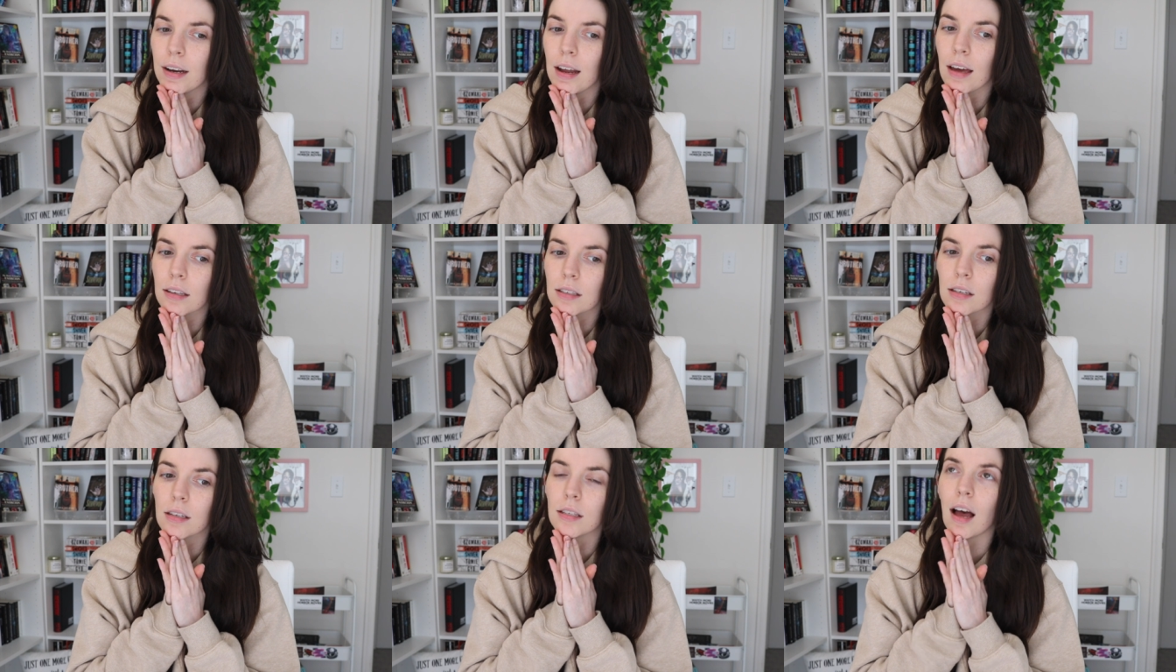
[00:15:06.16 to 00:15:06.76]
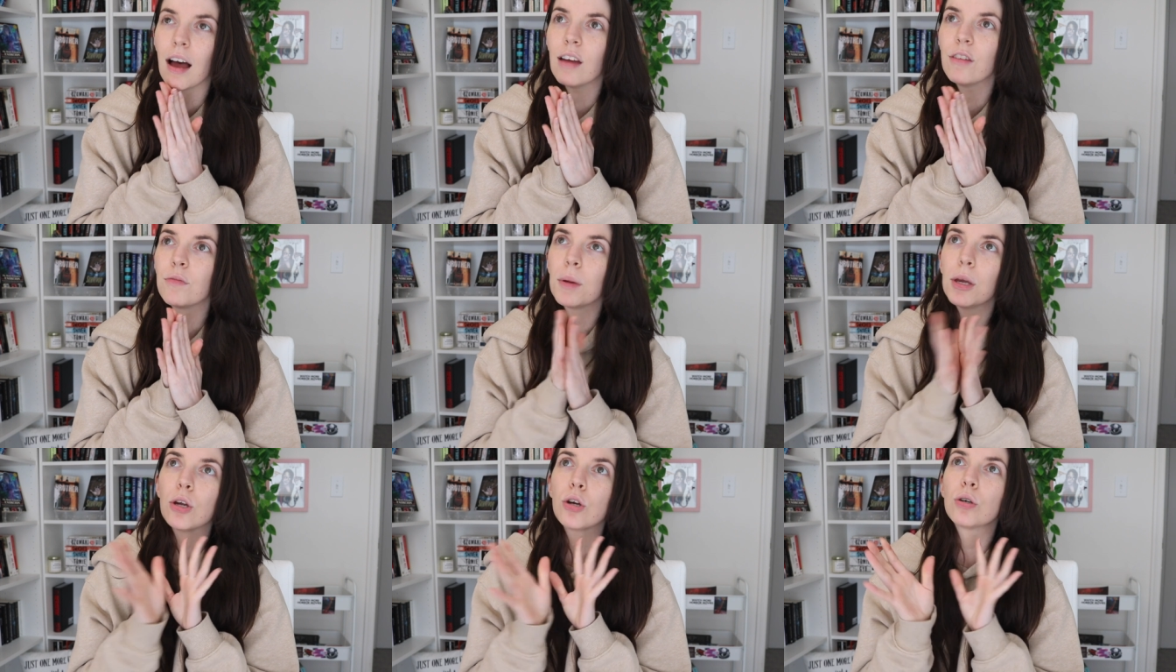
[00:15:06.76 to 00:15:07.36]
next, because I have
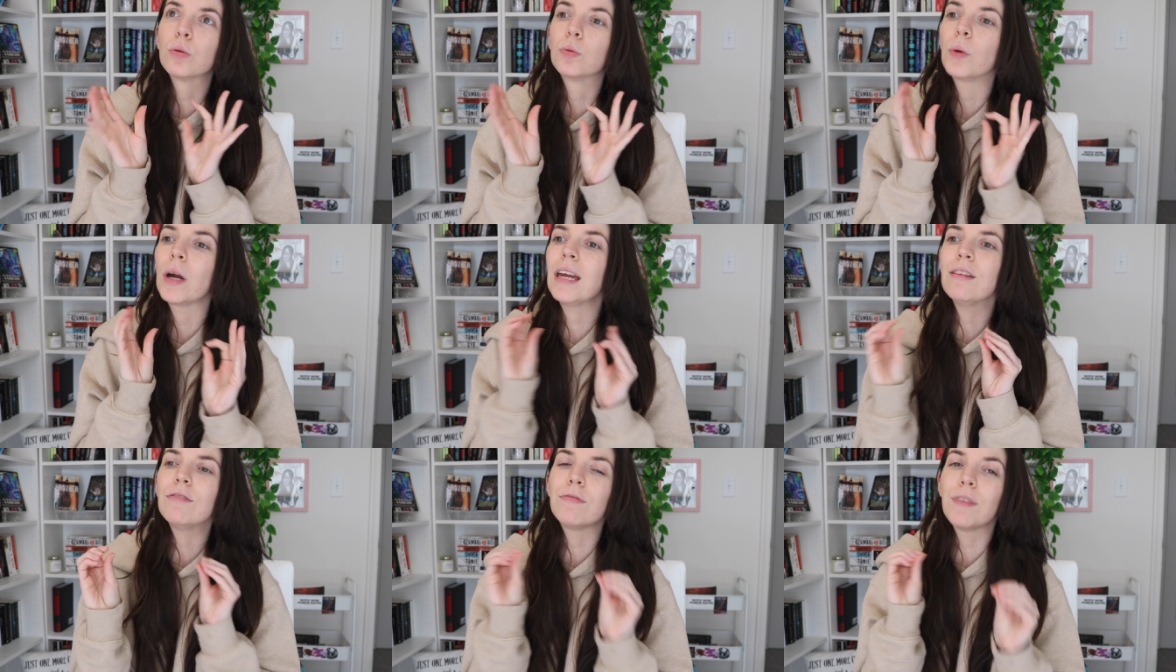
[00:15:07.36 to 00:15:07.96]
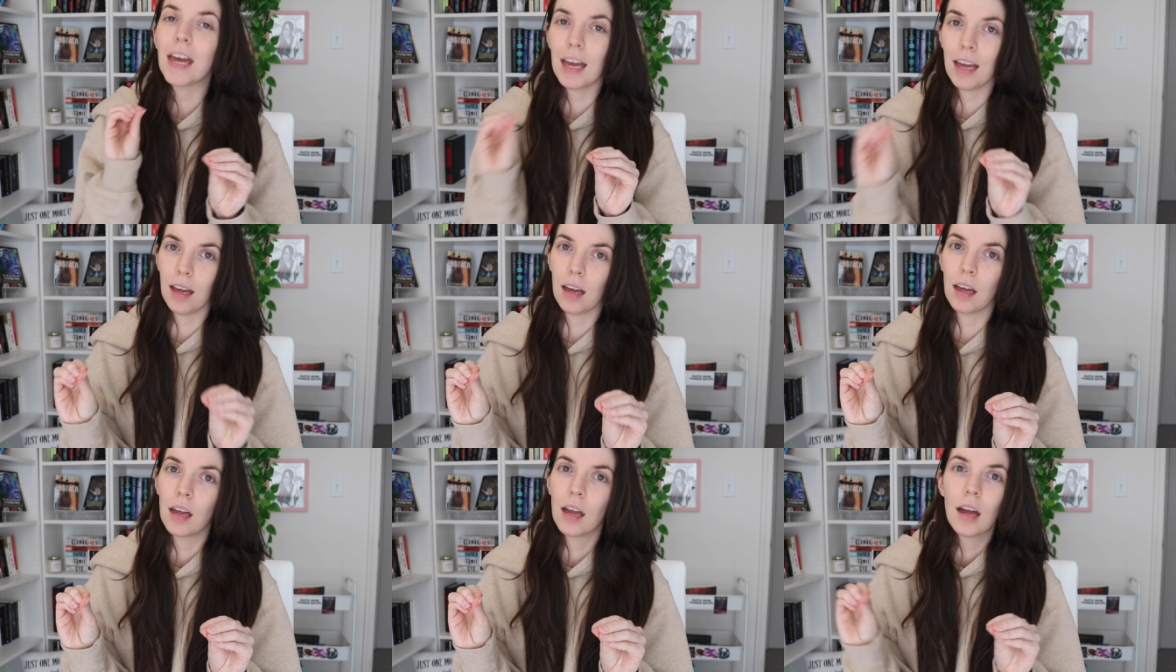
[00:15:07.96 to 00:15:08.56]
been
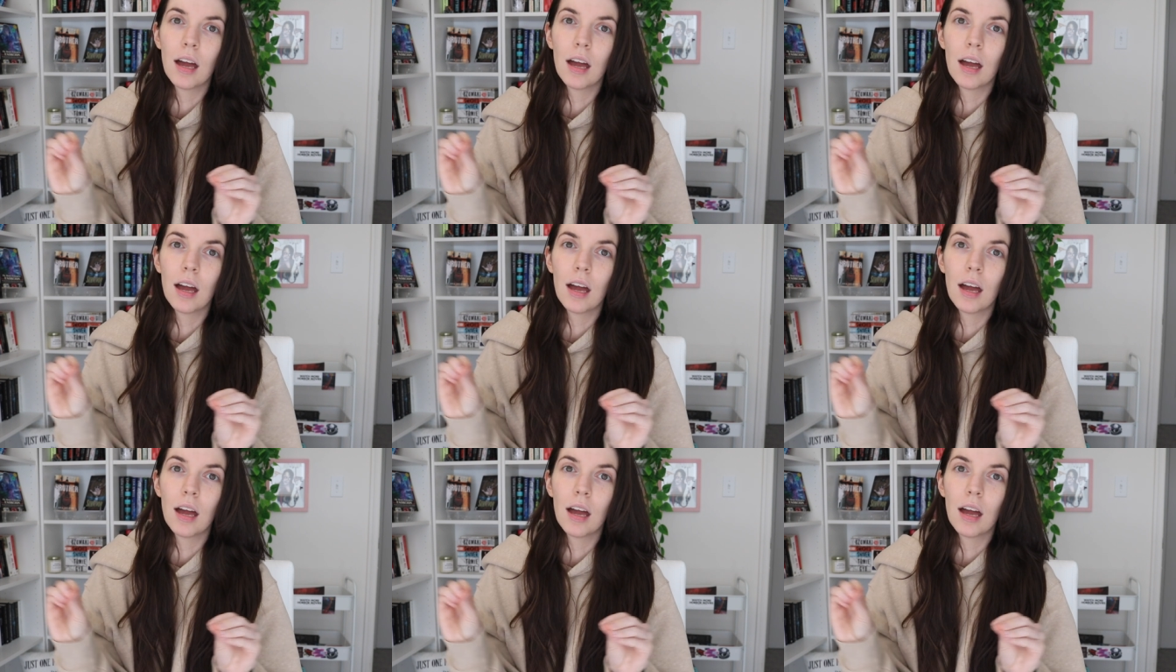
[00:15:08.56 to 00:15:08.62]
craving